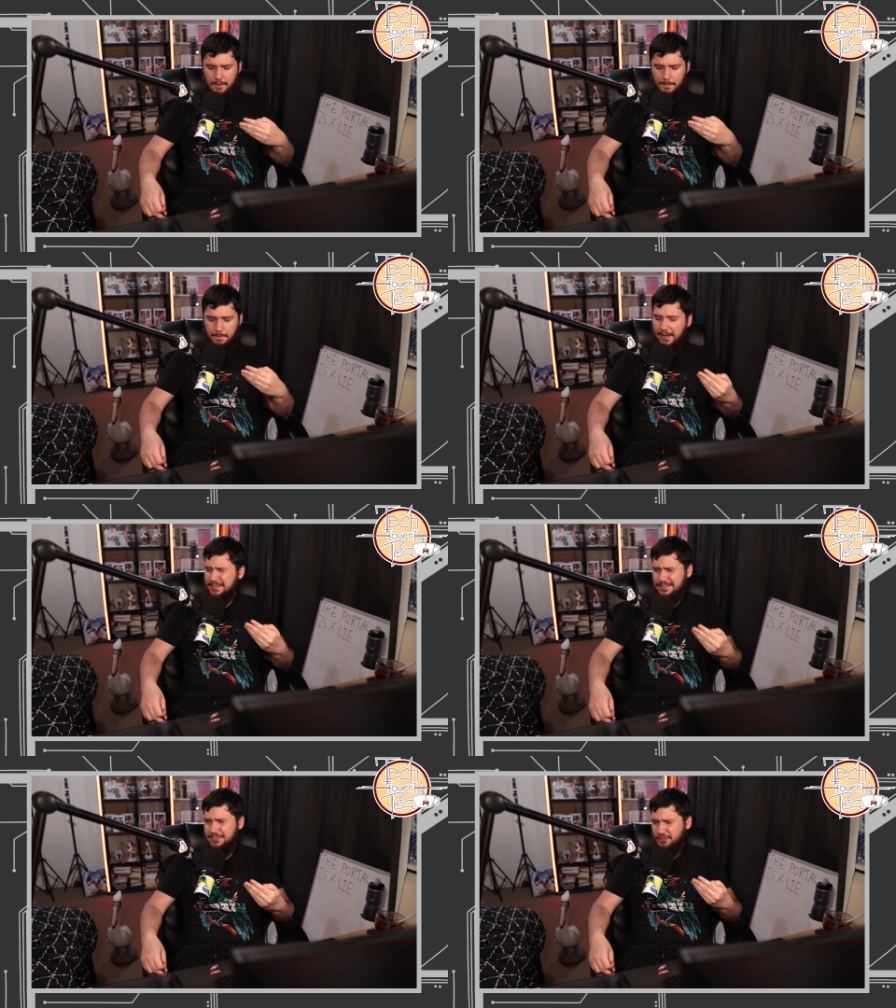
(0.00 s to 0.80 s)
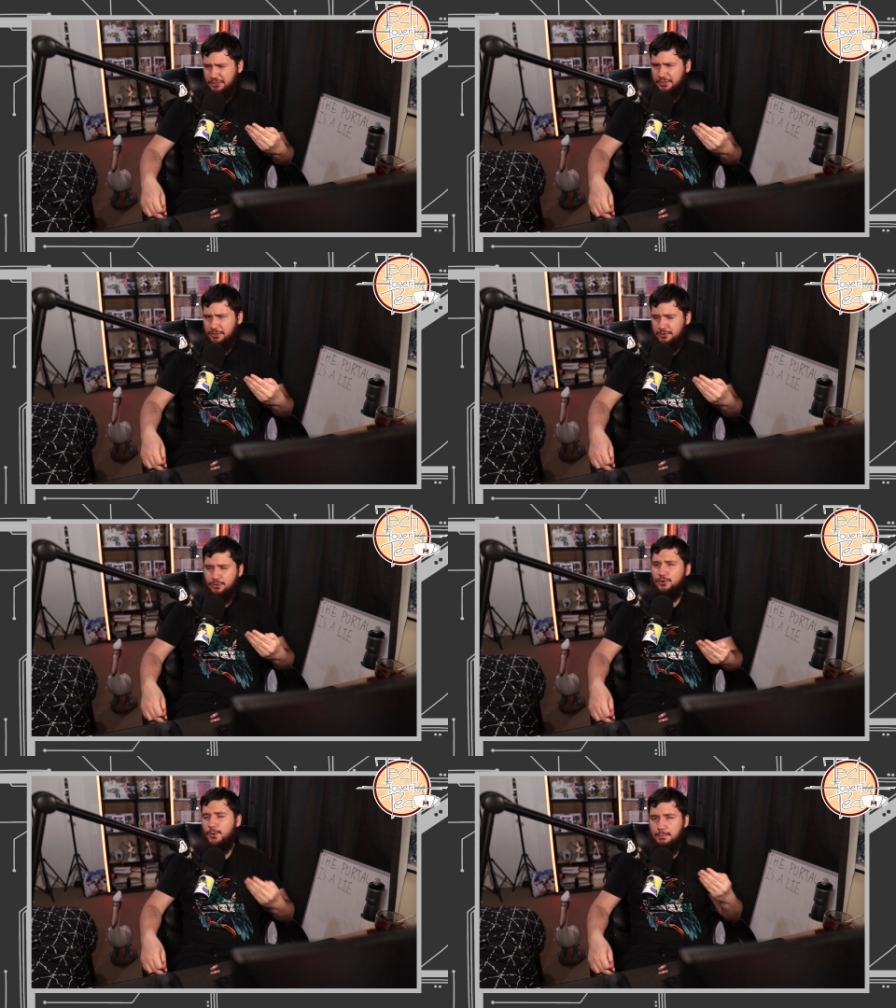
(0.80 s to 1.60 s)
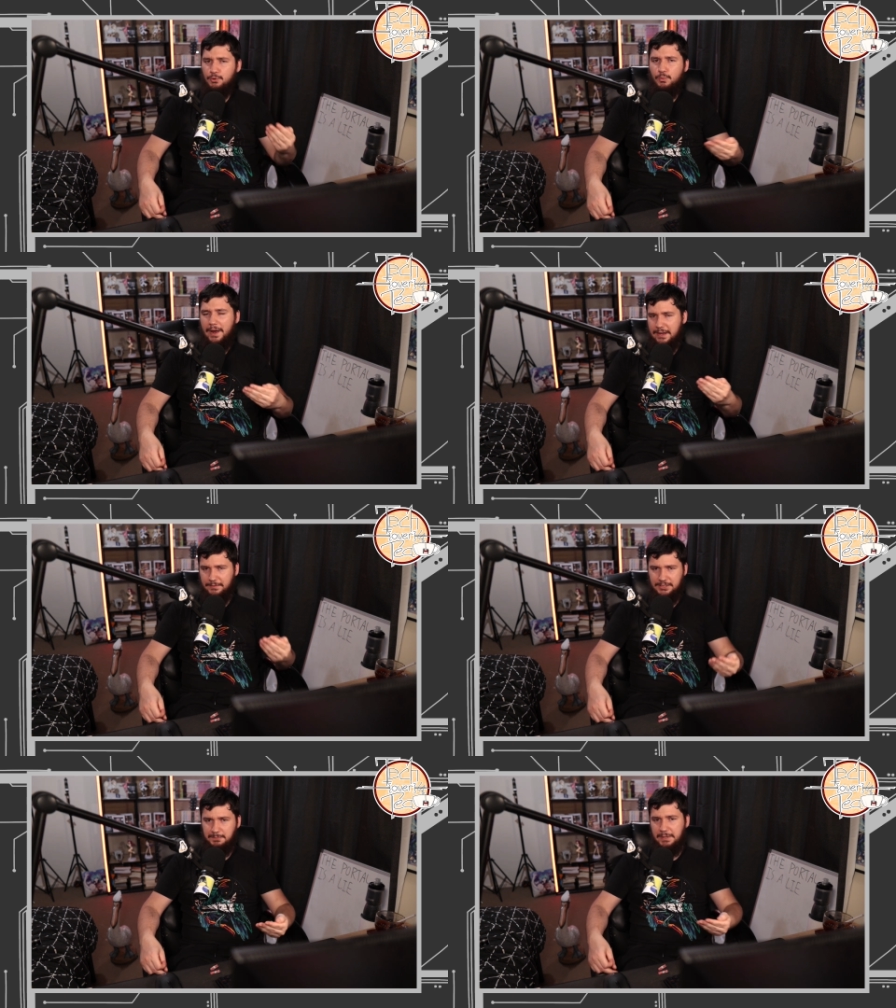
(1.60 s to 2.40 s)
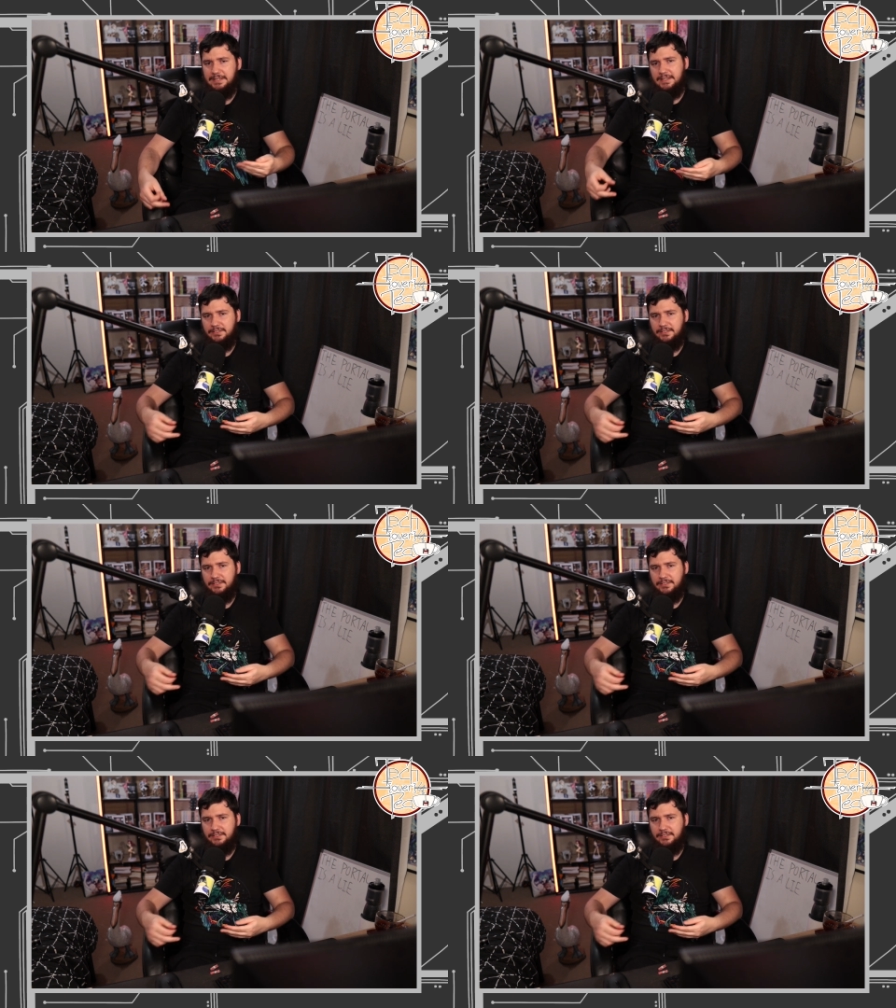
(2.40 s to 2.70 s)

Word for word: that's not a normal way of speaking.